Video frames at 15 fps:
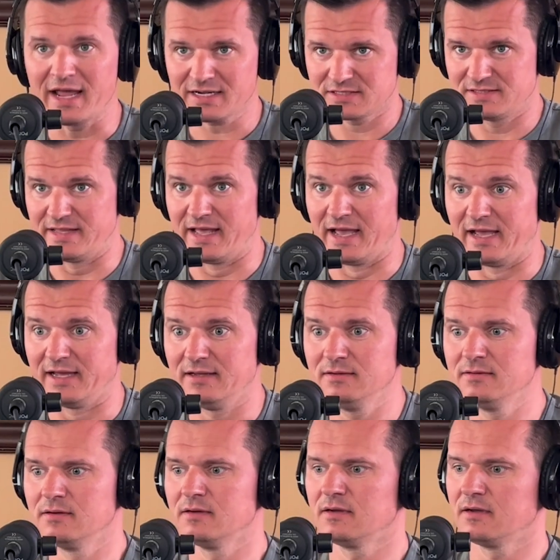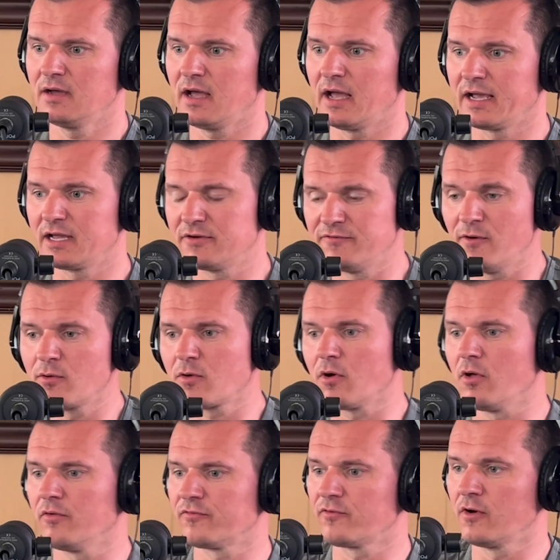next day, I get a phone
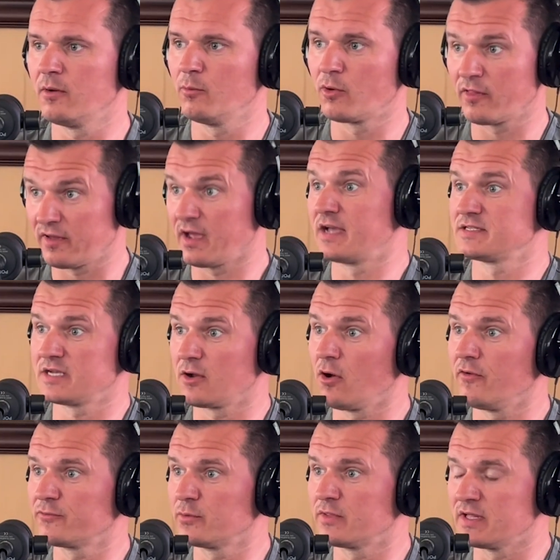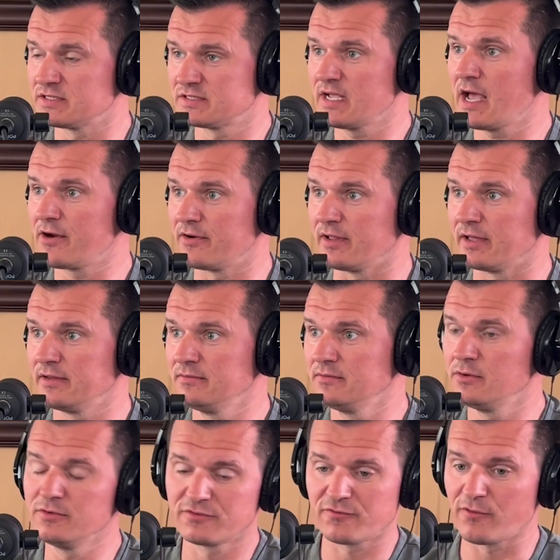call from one of the guys I golfed with on Saturday,
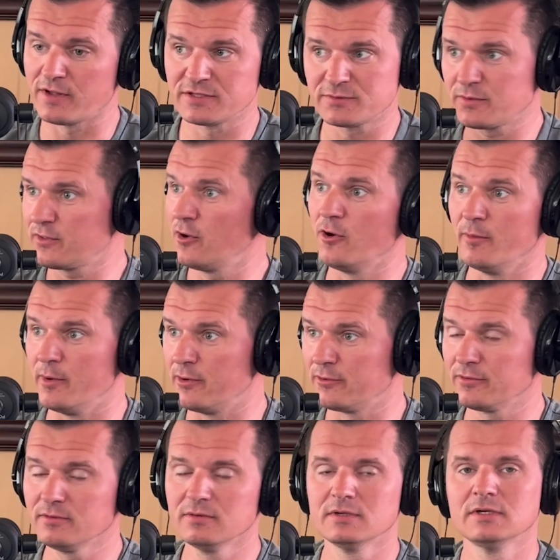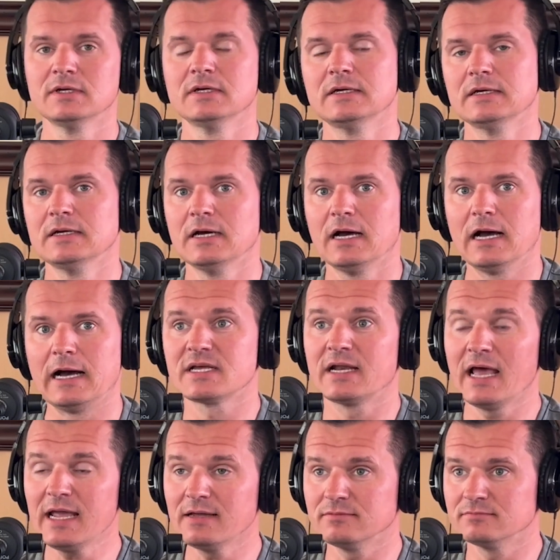who's friends with the homeowner. He said,
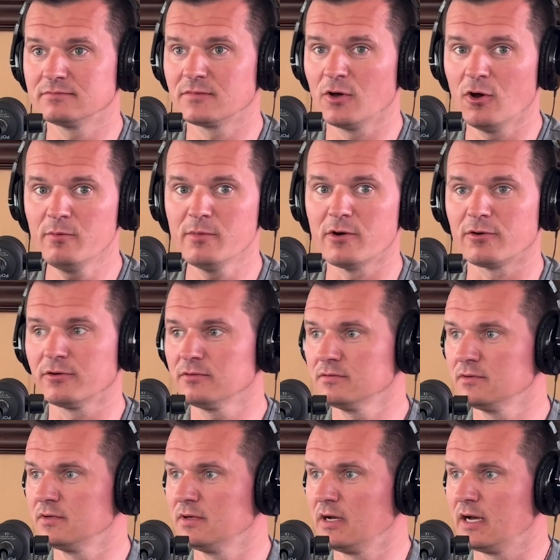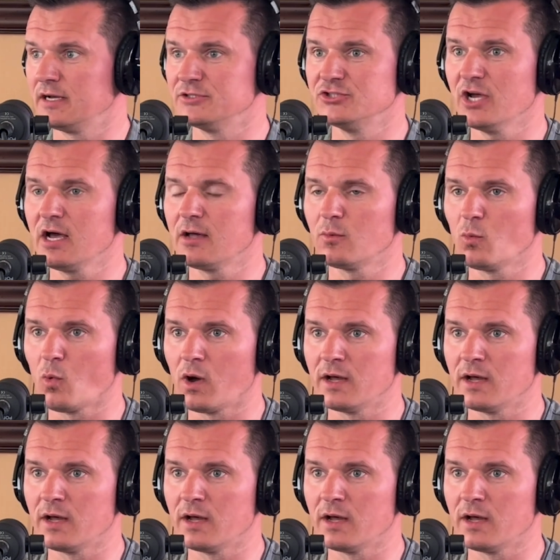hey, the homeowner, John